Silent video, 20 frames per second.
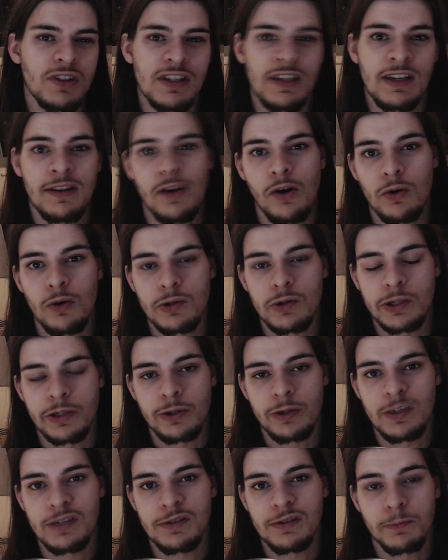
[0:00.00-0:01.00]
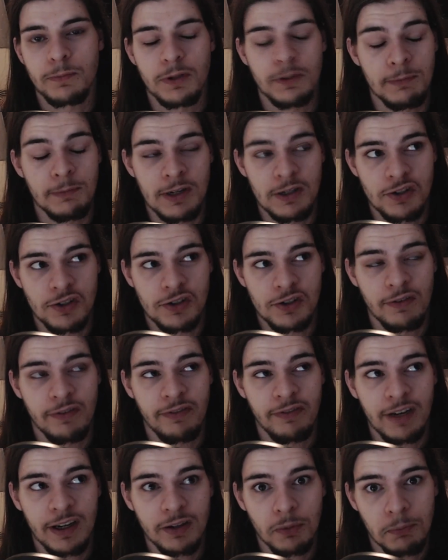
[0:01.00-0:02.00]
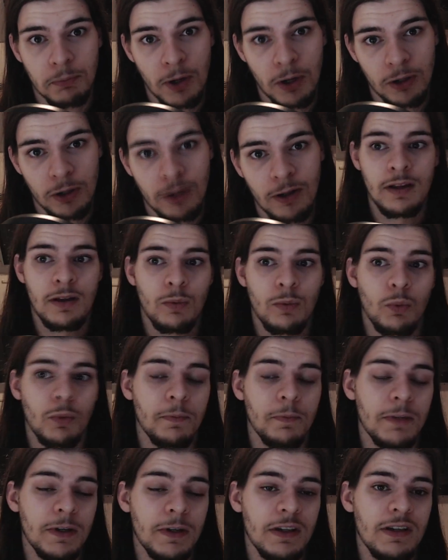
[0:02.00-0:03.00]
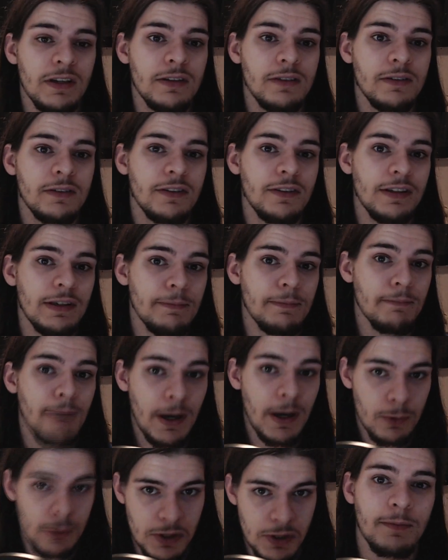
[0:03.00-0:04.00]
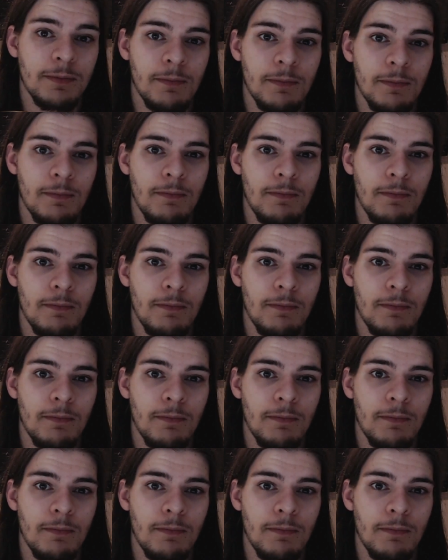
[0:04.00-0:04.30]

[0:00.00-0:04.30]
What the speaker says: and also is pretty much the final model, would be the mouse.